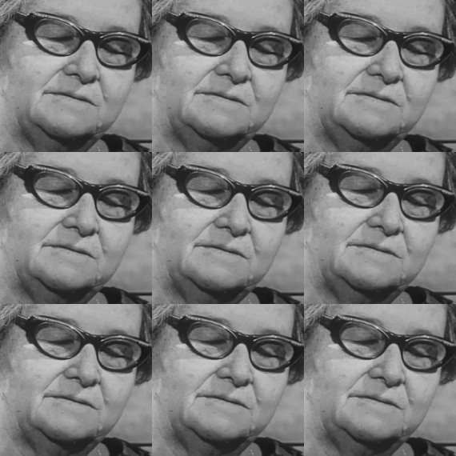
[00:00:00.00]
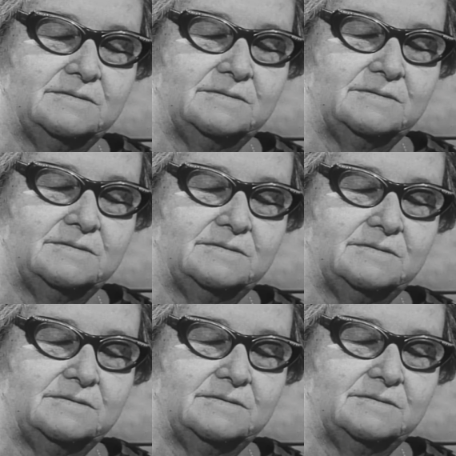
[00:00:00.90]

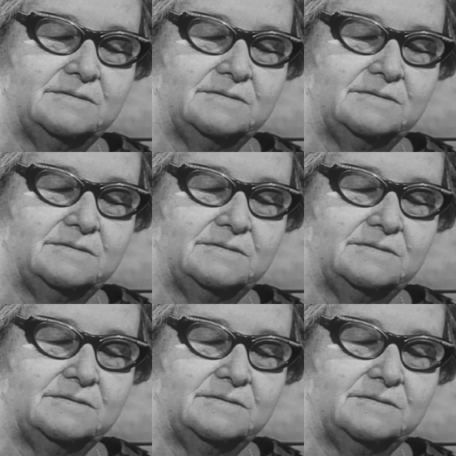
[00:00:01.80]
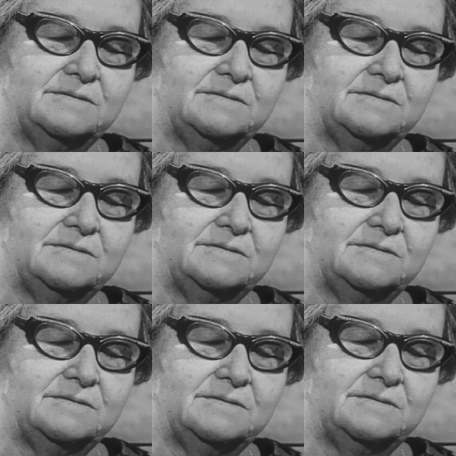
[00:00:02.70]

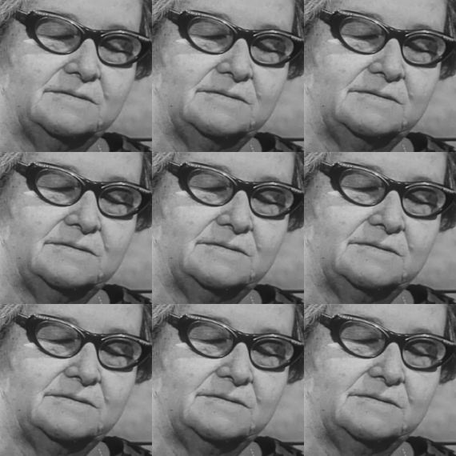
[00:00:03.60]
The person shown says nothing.